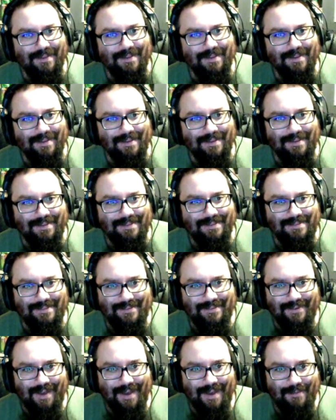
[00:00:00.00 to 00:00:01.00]
Just
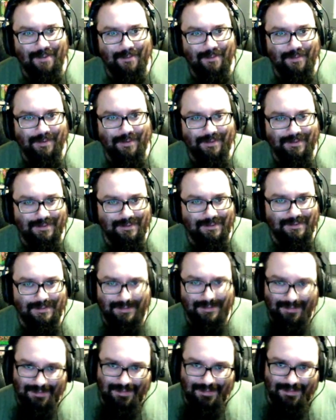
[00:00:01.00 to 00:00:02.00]
grab him and
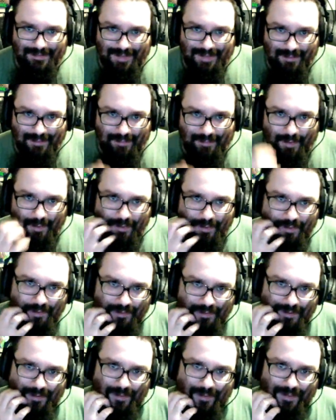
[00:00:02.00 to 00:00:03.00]
take both of them
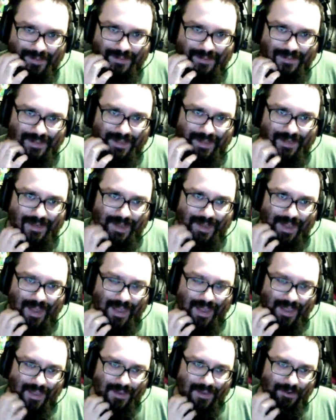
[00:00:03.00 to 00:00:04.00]
and then say,
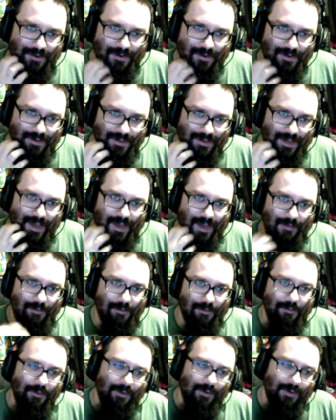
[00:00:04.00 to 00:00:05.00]
hey, you're going to die
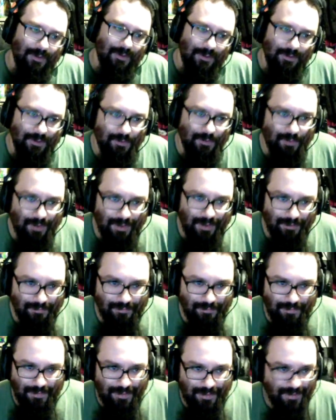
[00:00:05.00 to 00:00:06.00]
or we're going to kill your
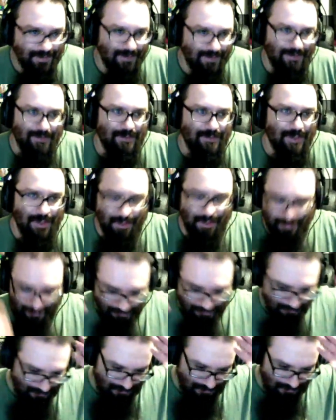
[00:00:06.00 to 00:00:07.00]
wife. They could have just
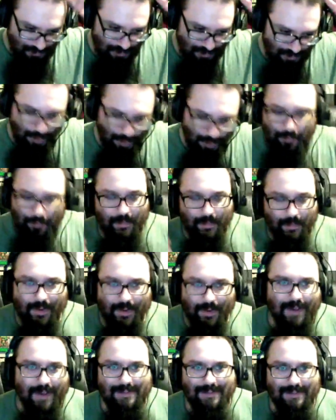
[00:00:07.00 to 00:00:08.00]
jumped the
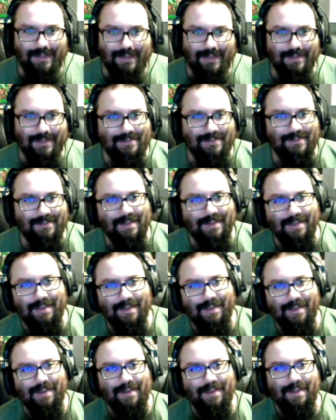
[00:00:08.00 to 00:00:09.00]
process
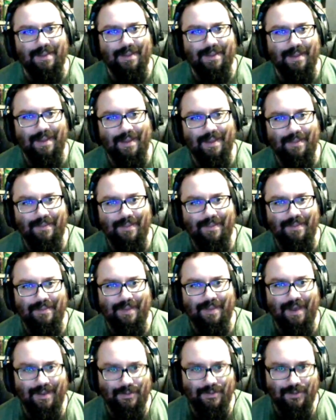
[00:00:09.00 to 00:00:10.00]
and then not
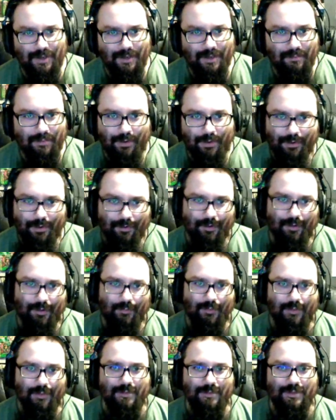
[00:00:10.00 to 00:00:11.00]
try to murder him
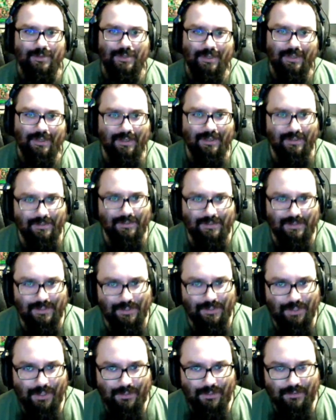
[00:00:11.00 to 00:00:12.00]
with machine guns and a
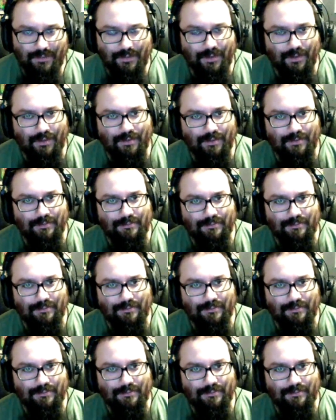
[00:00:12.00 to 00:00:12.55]
chainsaw.